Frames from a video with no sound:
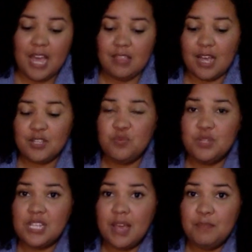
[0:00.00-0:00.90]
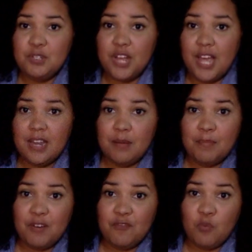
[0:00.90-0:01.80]
And that's what's kept your head
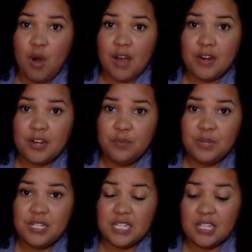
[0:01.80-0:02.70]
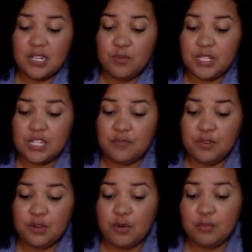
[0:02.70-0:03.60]
above water when dealing with
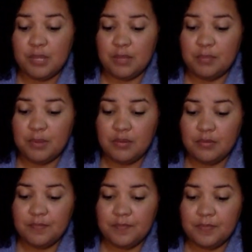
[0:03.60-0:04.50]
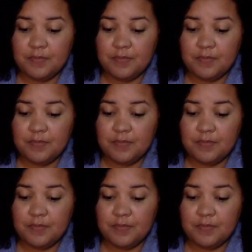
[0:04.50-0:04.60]
difficult people